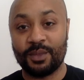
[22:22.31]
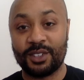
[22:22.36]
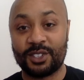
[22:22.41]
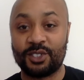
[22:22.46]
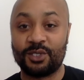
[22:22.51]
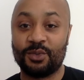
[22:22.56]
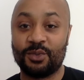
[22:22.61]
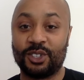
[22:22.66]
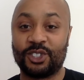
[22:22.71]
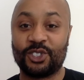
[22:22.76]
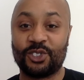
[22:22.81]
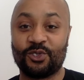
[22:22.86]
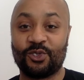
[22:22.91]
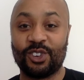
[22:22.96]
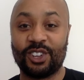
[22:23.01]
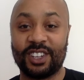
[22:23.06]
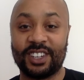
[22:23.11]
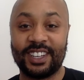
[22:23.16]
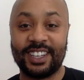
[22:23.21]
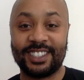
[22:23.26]
This is what you
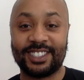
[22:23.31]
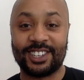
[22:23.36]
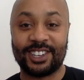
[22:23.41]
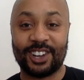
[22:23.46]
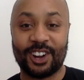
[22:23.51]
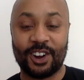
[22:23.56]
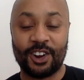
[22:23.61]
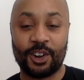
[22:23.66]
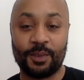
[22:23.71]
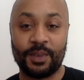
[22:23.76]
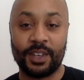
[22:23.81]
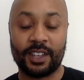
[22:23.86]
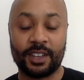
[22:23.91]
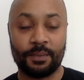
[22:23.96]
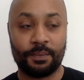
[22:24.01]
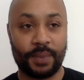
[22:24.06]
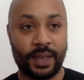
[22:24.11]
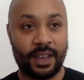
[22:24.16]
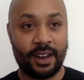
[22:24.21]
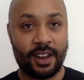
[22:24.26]
really need to learn to be
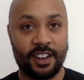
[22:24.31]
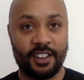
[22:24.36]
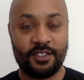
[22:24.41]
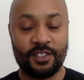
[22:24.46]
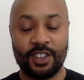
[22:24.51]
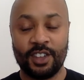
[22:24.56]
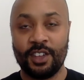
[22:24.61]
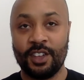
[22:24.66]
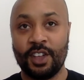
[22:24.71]
competitive.